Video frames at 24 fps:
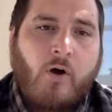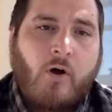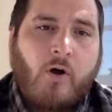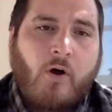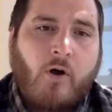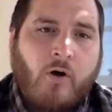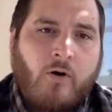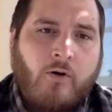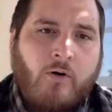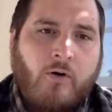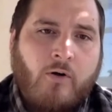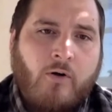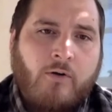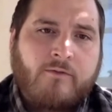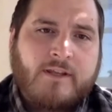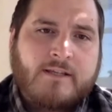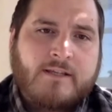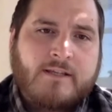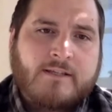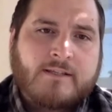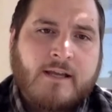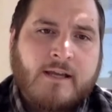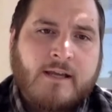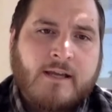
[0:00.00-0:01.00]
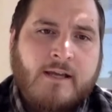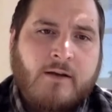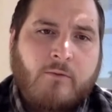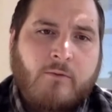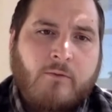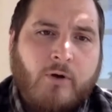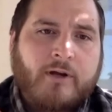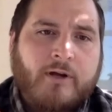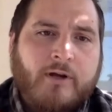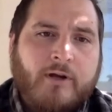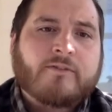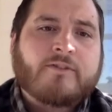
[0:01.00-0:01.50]
all of these
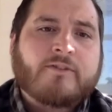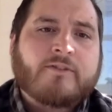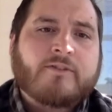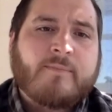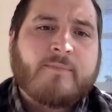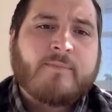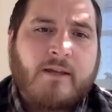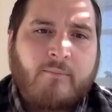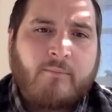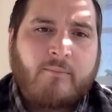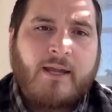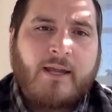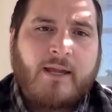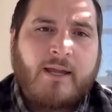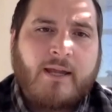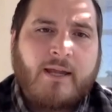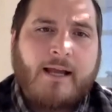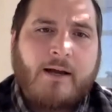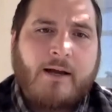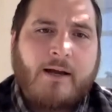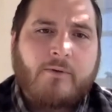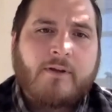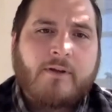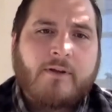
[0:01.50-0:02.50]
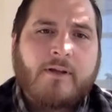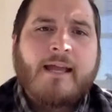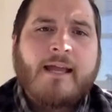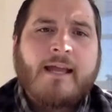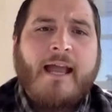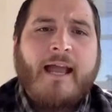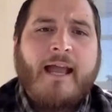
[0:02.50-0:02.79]
royalties being paid out.